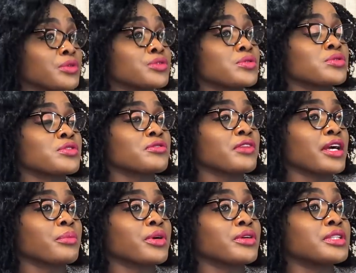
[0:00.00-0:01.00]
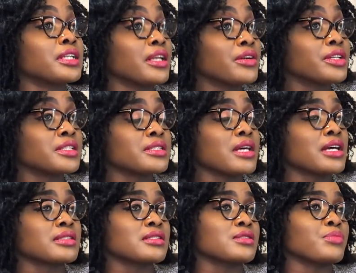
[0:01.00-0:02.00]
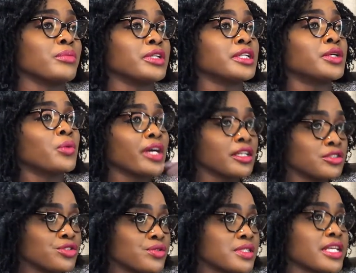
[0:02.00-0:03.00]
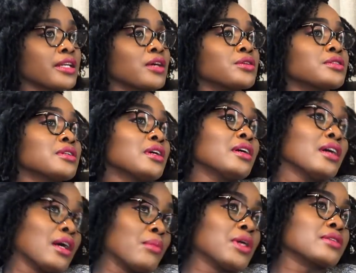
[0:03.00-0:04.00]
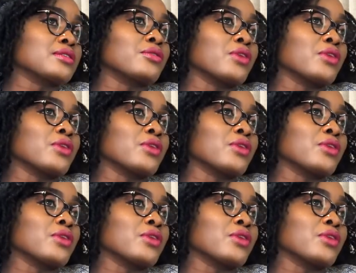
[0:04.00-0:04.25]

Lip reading: who's also a flag bearer, declaring his assets publicly. Why can't you stand out amongst the